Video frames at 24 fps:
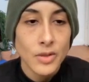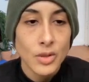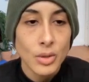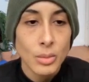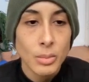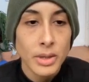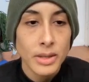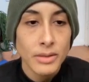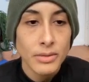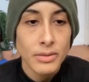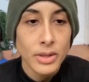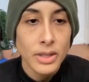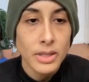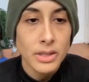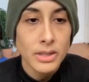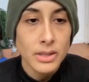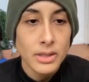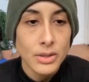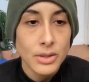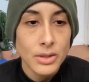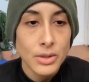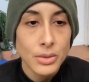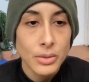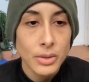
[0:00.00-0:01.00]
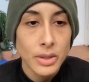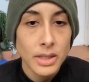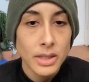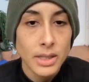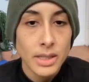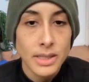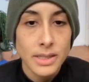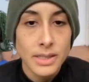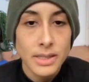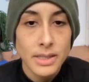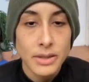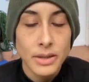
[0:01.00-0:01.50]
So my friends that are doing
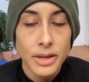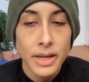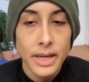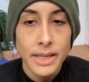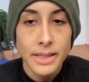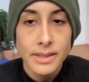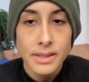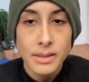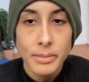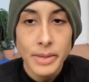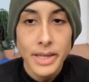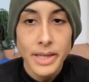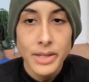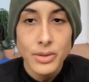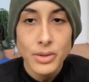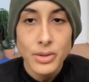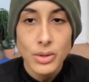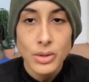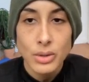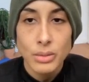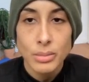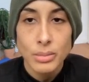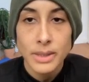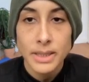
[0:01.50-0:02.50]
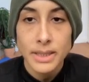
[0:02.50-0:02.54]
things that are asymmetrical,